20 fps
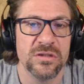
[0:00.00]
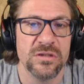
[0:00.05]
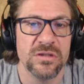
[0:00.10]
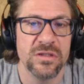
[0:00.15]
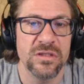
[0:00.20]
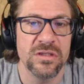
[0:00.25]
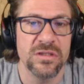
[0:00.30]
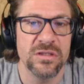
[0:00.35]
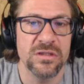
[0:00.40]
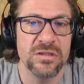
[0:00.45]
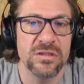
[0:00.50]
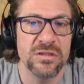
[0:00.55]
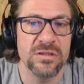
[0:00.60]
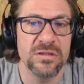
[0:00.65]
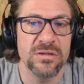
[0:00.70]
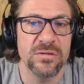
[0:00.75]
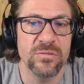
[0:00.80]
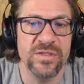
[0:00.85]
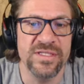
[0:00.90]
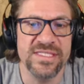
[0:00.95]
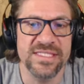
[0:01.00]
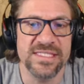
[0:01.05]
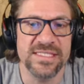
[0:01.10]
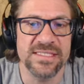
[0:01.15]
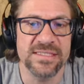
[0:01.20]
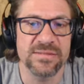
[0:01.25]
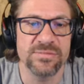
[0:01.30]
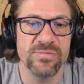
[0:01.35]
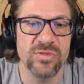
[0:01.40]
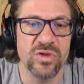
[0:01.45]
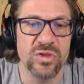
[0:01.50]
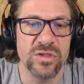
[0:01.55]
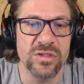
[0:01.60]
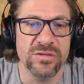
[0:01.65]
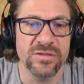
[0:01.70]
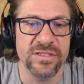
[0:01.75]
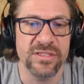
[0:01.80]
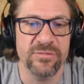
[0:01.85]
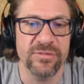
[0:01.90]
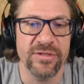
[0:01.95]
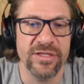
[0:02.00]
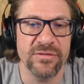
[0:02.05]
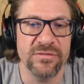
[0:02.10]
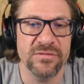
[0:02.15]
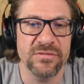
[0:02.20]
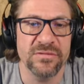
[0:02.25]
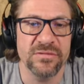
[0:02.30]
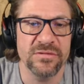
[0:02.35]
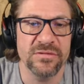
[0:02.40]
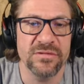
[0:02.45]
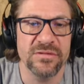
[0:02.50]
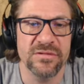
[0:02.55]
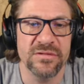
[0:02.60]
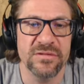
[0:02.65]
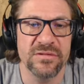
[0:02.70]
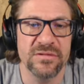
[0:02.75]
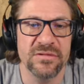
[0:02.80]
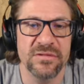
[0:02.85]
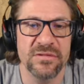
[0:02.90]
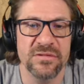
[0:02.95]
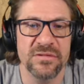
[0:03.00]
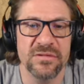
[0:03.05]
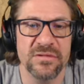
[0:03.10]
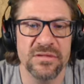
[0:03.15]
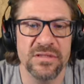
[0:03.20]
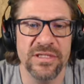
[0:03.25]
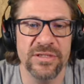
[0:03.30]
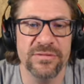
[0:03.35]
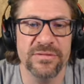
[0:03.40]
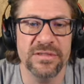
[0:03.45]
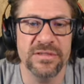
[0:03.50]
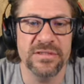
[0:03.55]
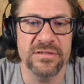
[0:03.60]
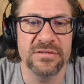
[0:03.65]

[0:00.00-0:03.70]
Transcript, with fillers: Uh, what's small? There we go. Load.